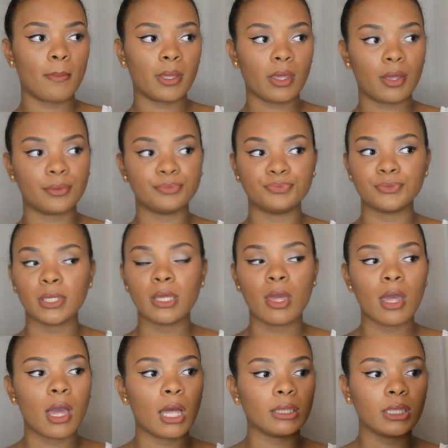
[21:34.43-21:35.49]
yeah,
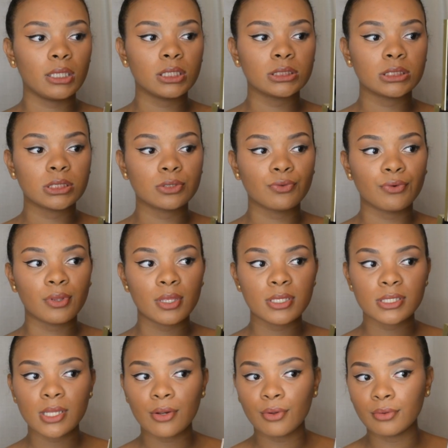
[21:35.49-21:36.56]
I think this is a really
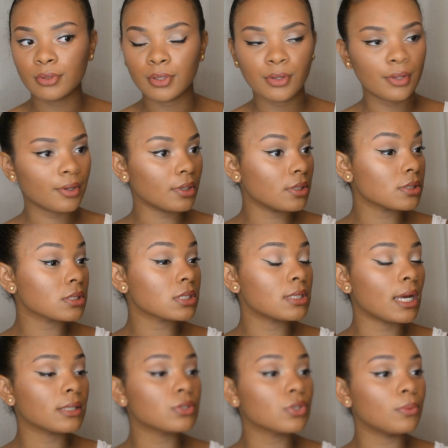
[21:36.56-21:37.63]
subtle look. It's
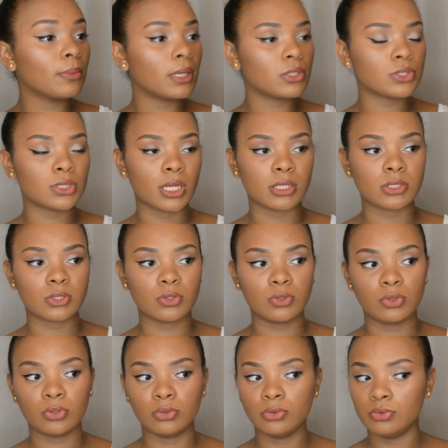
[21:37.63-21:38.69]
not too much, not
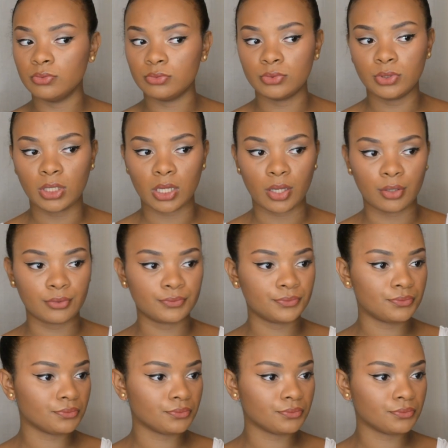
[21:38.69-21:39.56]
too, no.